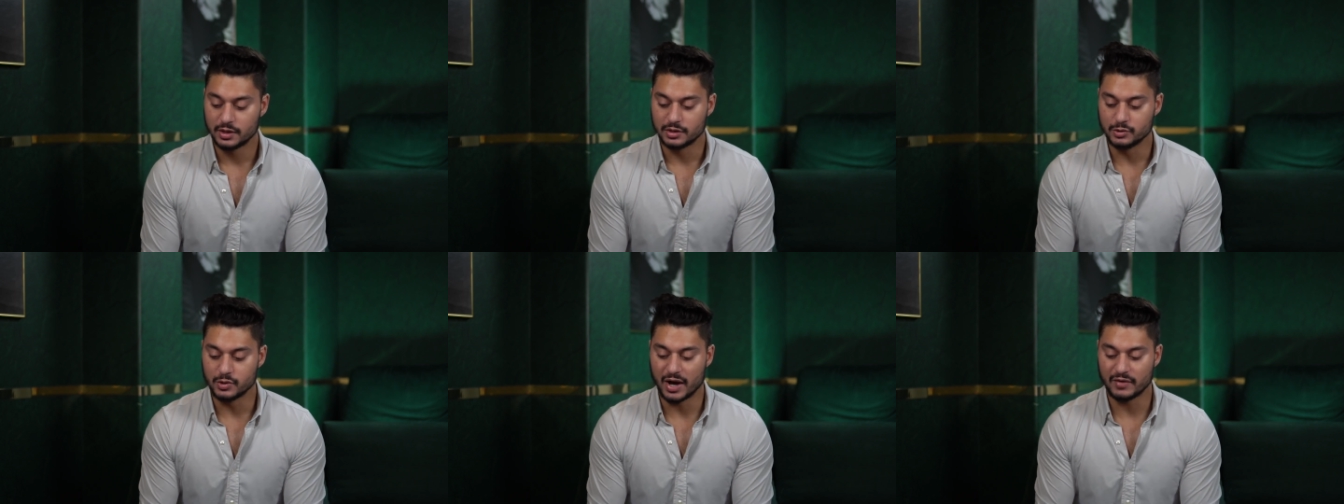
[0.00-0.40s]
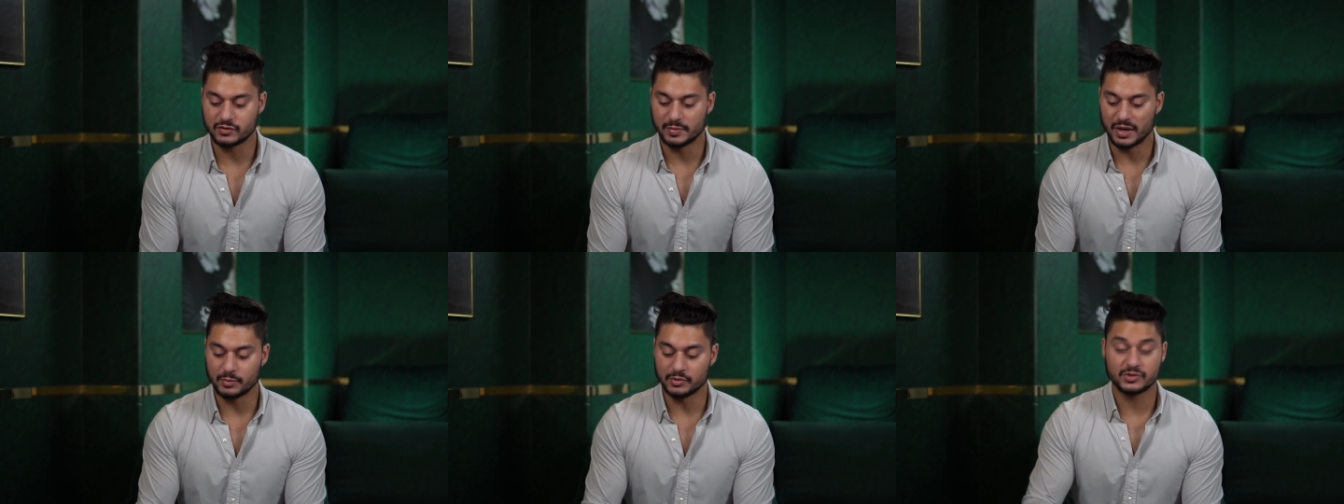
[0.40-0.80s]
You have to
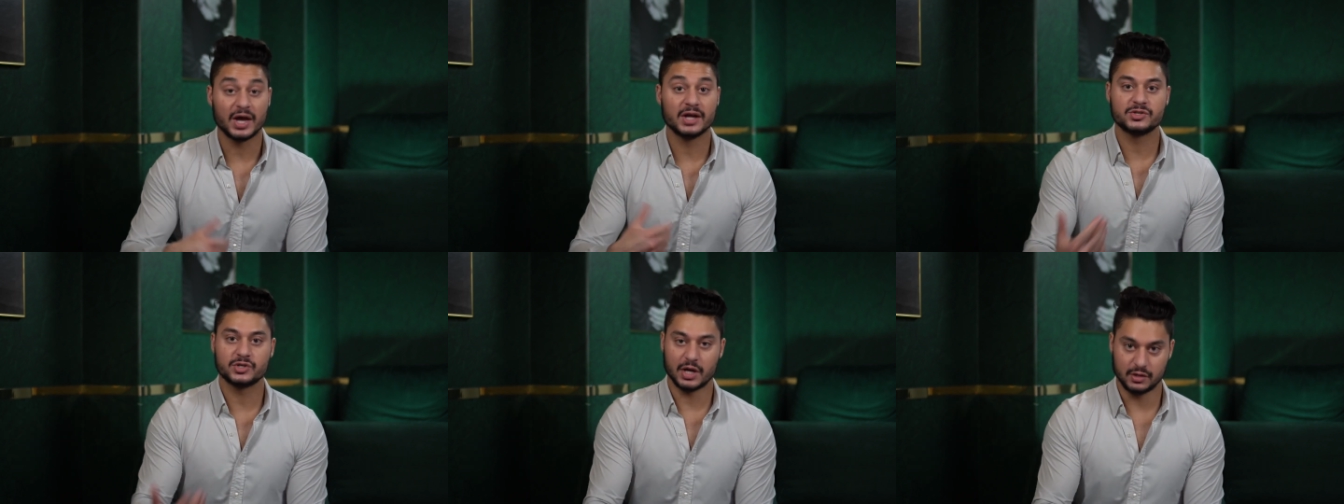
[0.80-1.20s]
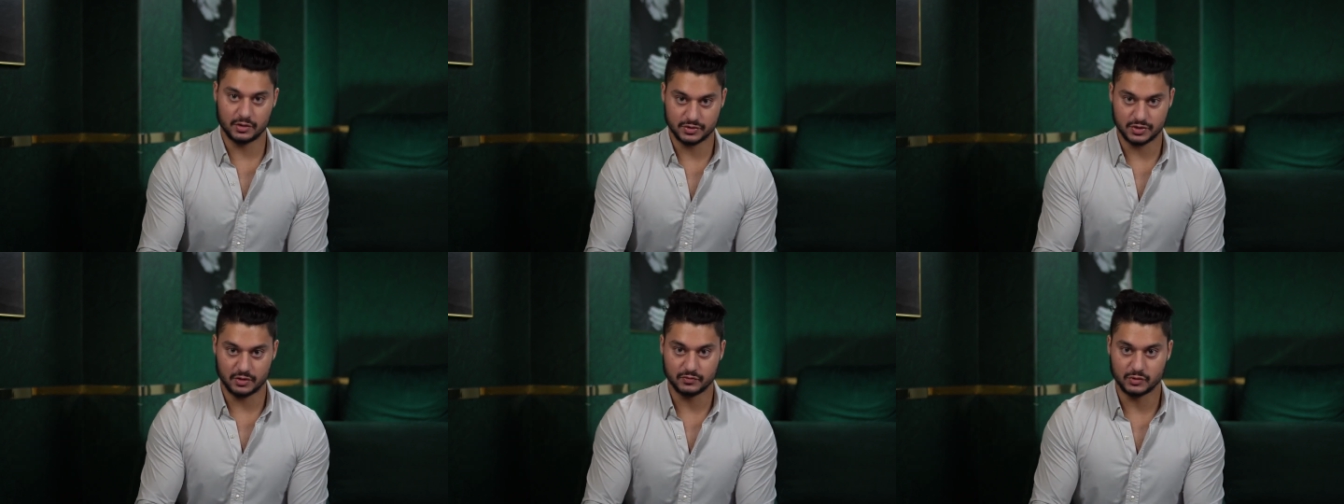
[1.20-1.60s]
be able to educate
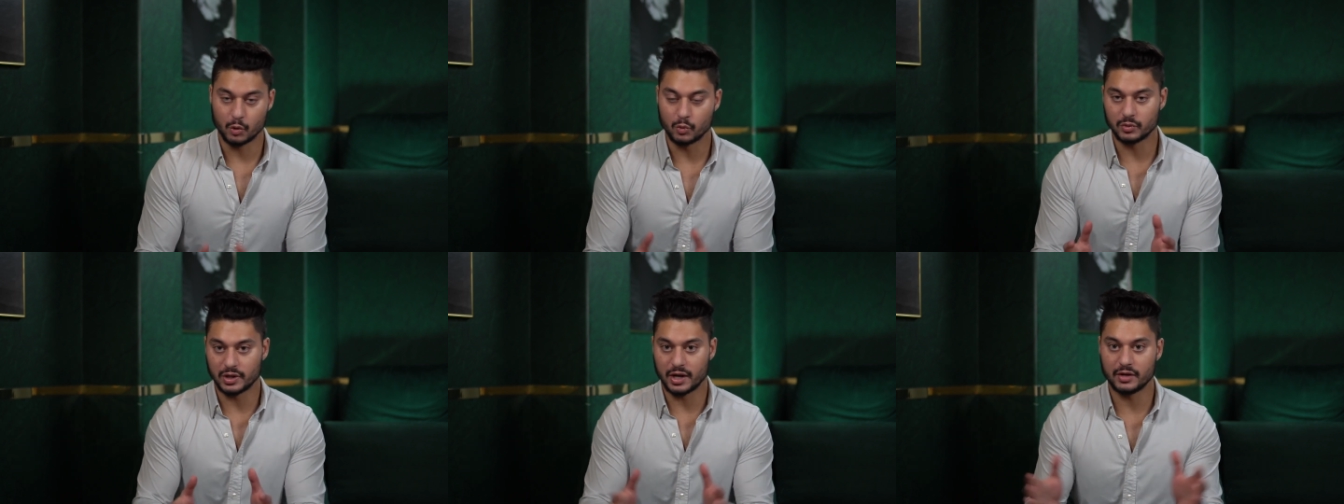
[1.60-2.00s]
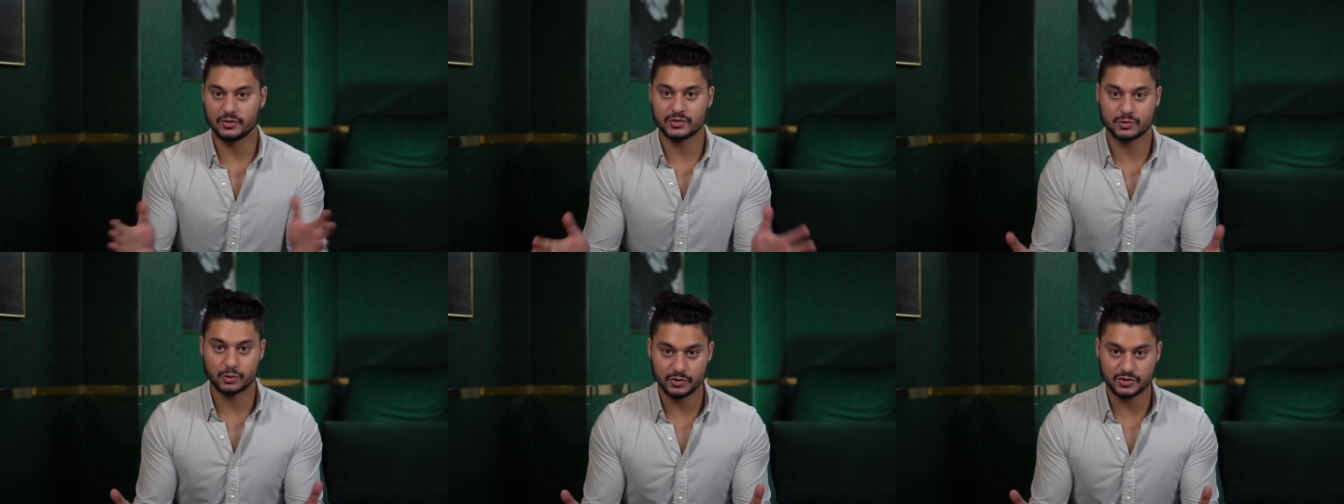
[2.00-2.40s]
yourself. Don't rely on
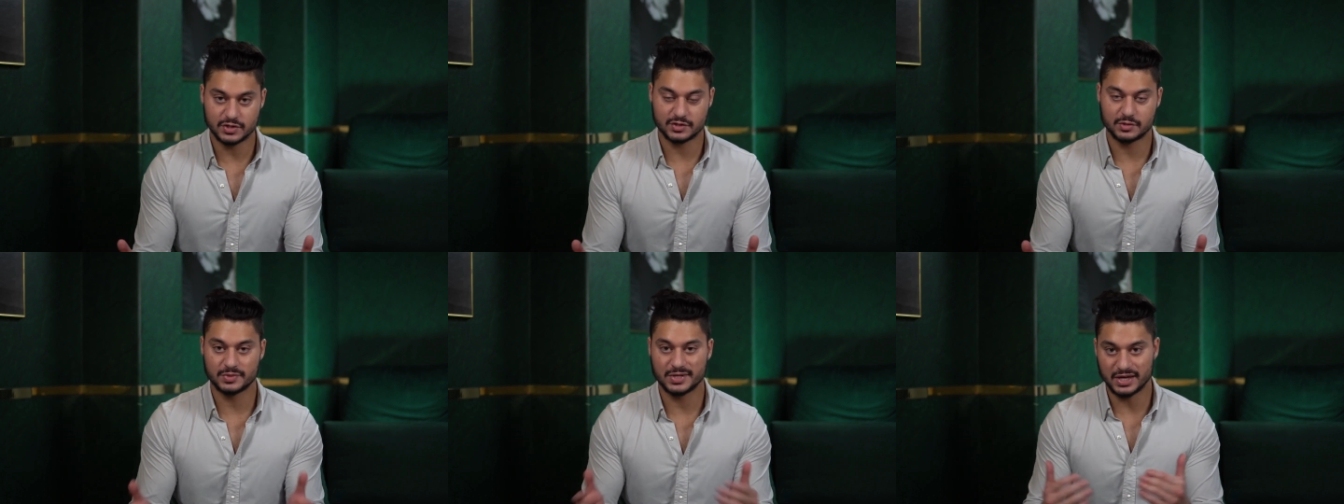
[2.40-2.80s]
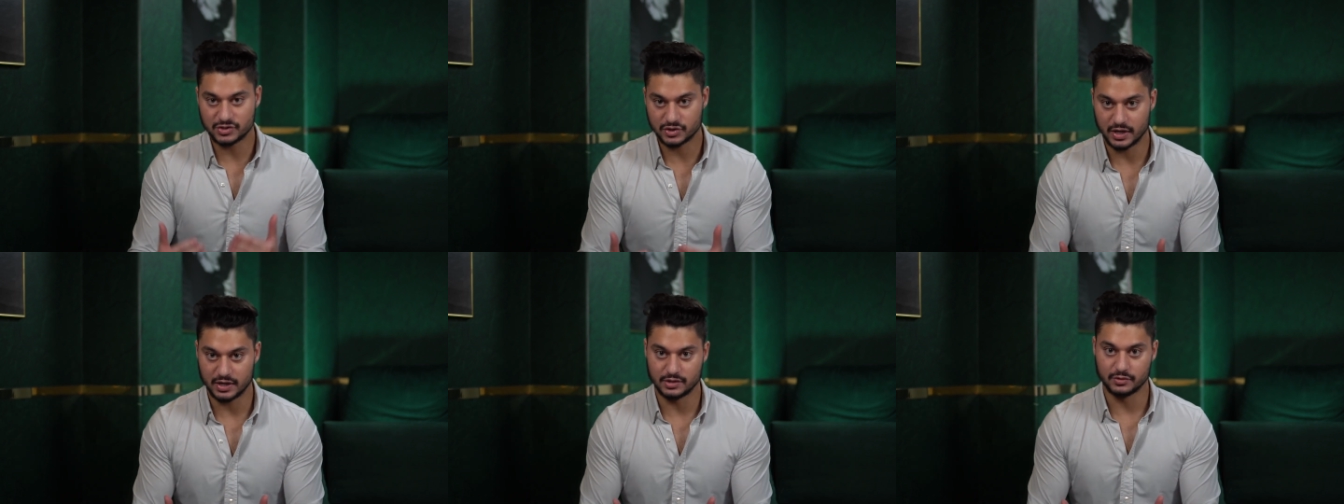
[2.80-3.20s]
the school system to
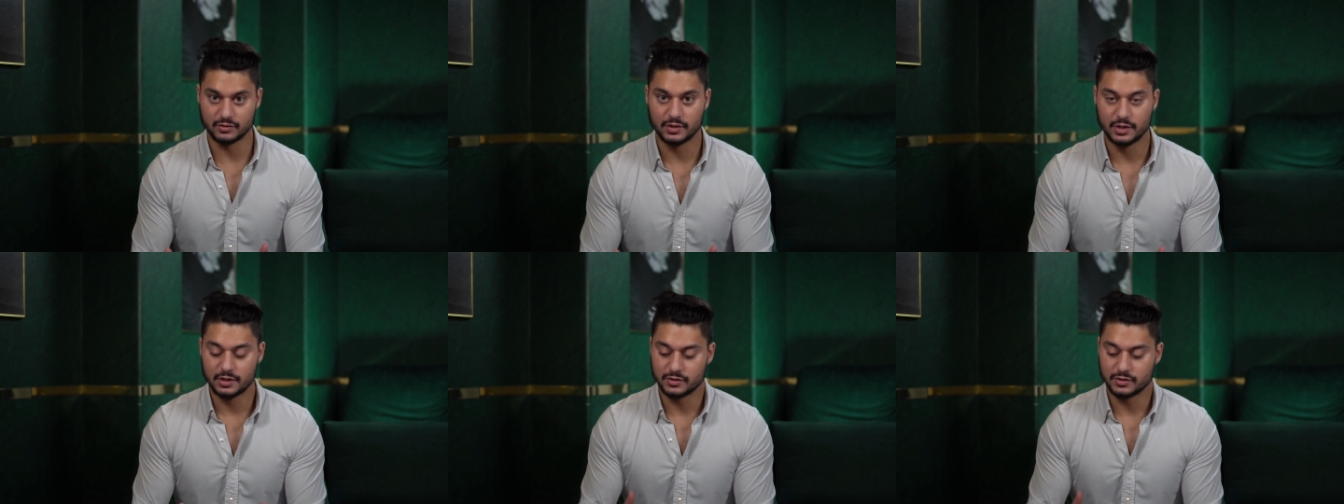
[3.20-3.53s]
educate you.